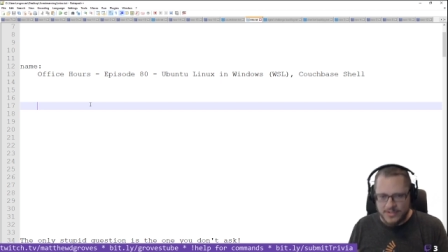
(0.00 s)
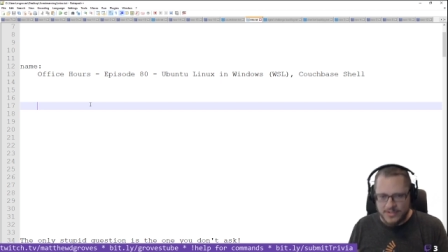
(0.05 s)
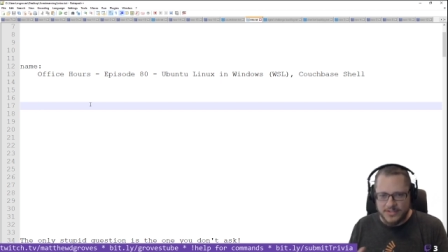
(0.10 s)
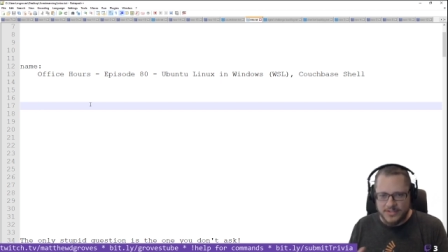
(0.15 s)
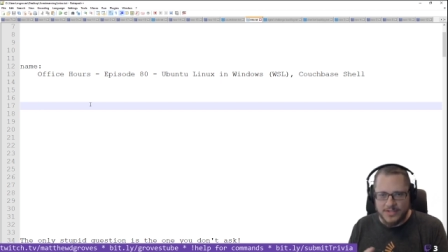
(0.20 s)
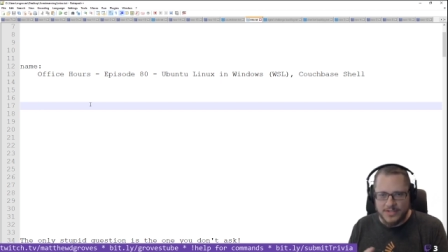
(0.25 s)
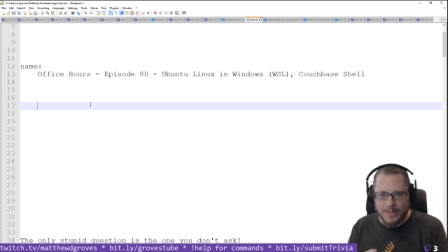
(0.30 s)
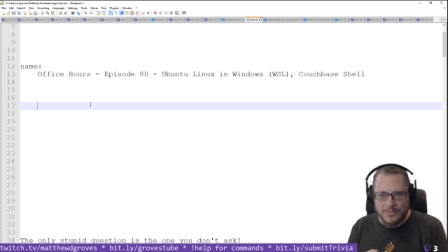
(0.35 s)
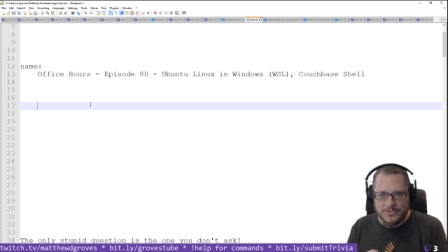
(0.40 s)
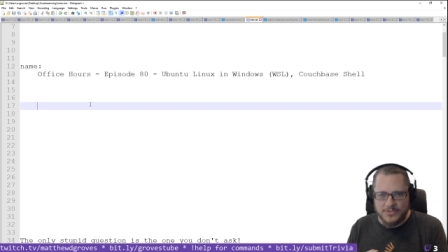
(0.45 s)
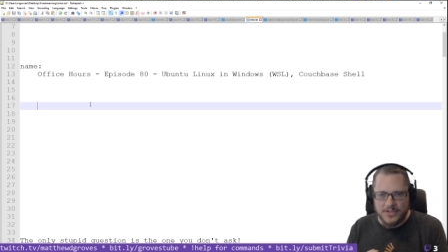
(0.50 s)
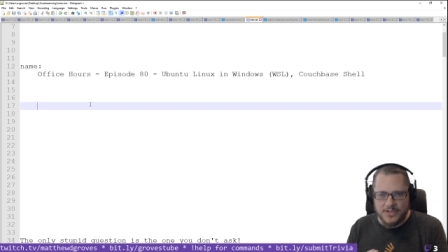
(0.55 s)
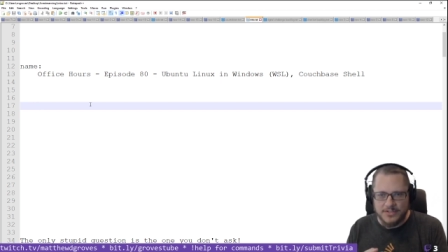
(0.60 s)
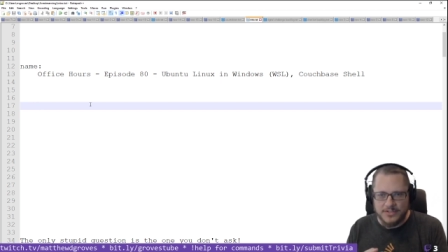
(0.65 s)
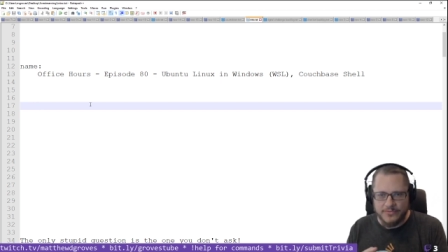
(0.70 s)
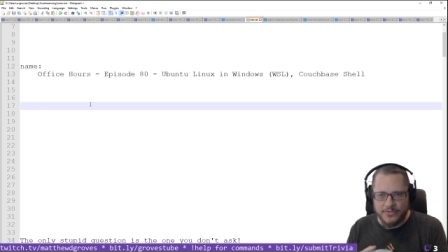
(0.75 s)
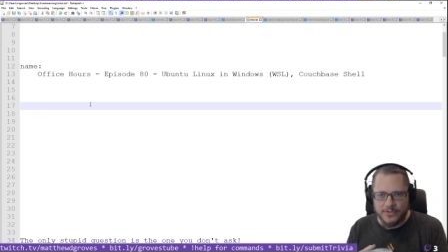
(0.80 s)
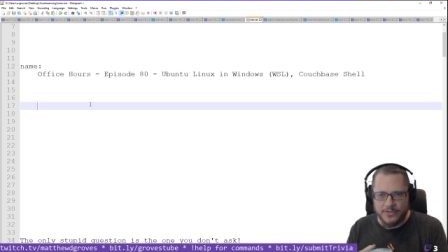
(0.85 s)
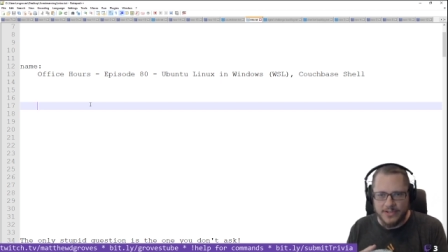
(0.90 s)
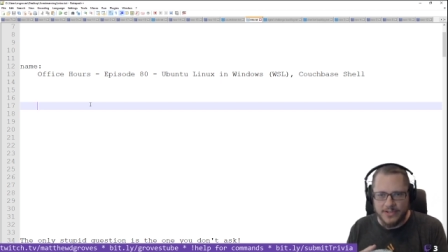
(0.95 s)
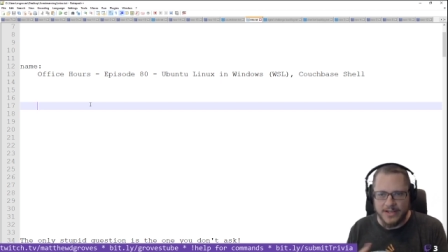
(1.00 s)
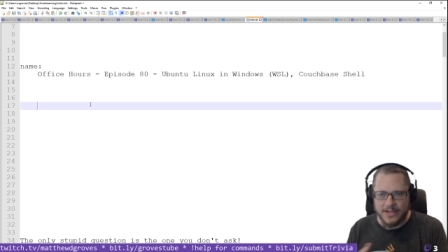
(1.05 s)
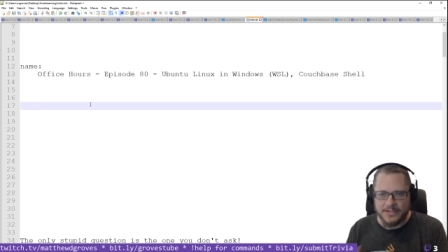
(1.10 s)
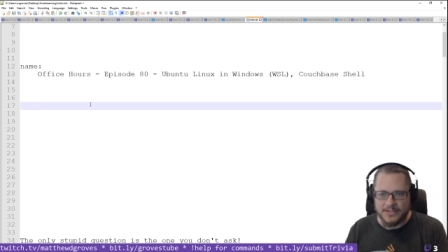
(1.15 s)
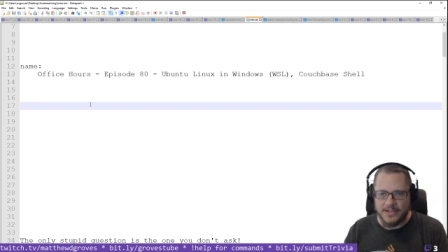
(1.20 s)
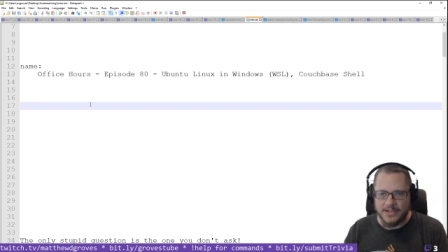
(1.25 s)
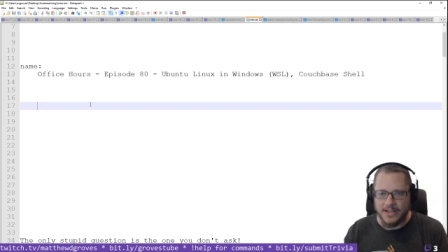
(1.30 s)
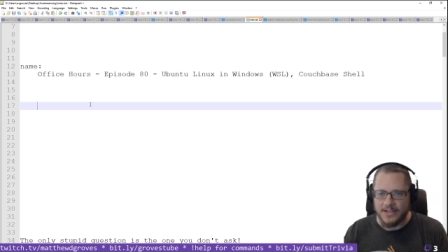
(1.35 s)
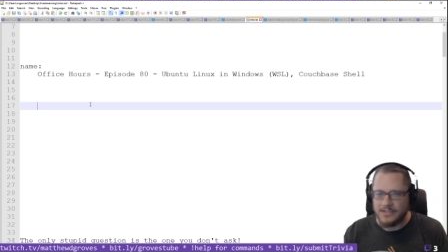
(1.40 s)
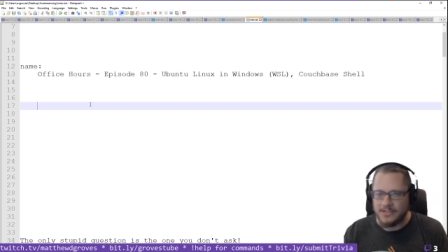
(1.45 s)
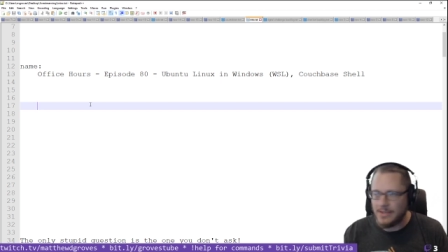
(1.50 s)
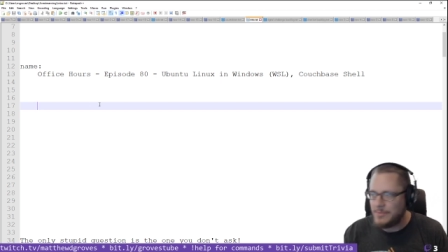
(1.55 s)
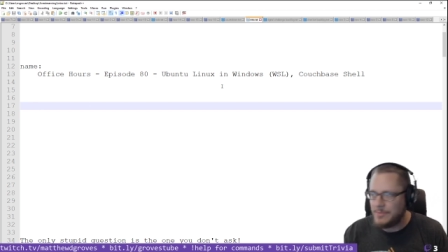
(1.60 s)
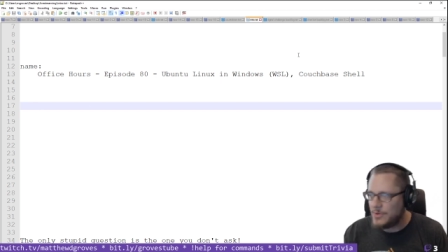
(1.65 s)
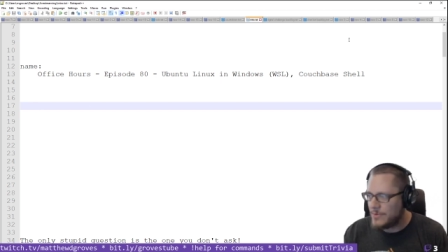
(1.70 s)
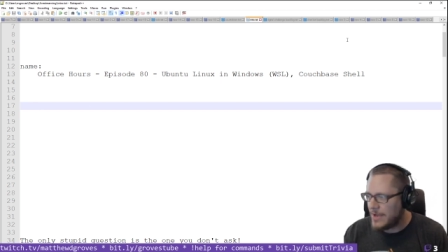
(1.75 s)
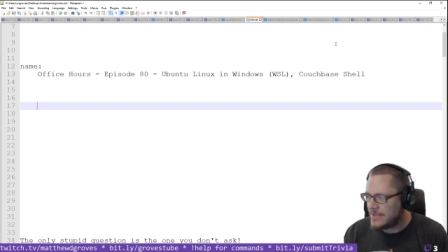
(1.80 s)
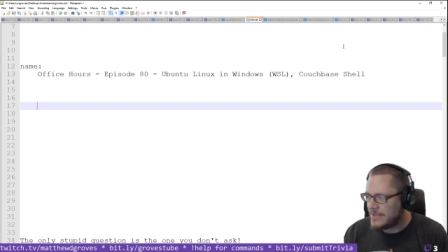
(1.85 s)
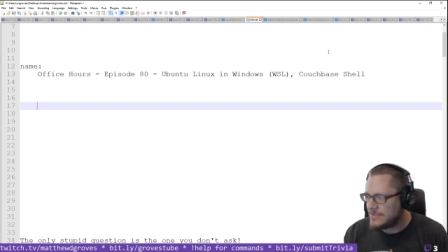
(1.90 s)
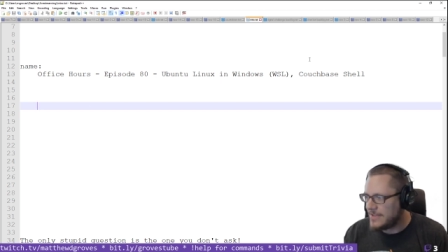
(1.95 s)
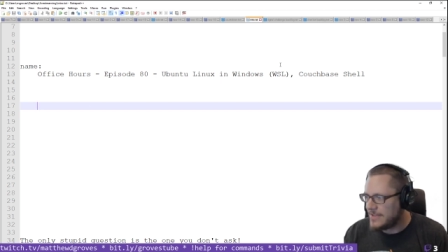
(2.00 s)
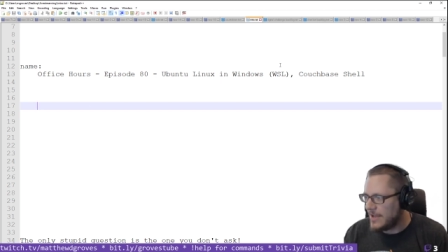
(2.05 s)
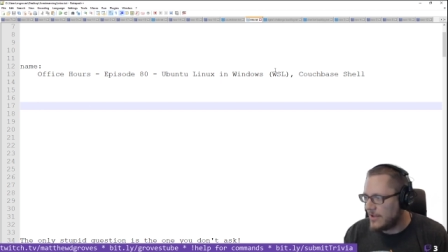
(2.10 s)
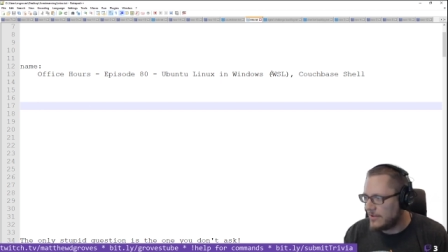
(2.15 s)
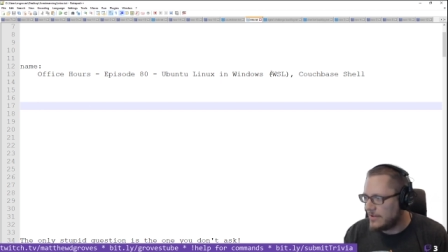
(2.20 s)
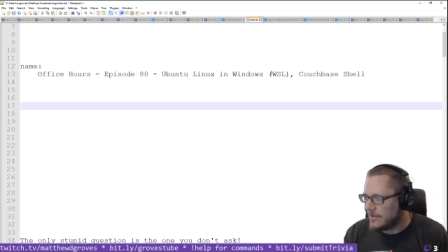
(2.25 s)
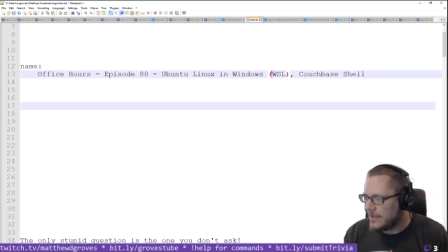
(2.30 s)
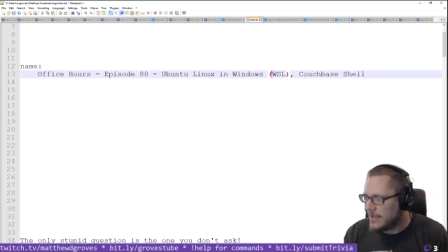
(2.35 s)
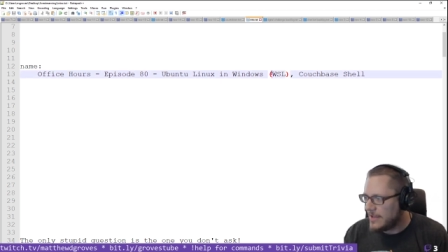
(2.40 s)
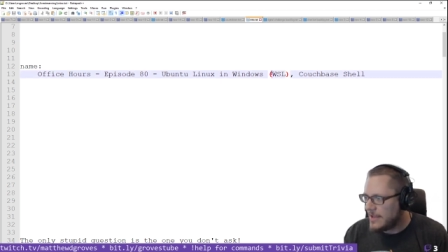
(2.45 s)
subsystem for Linux today, WSL.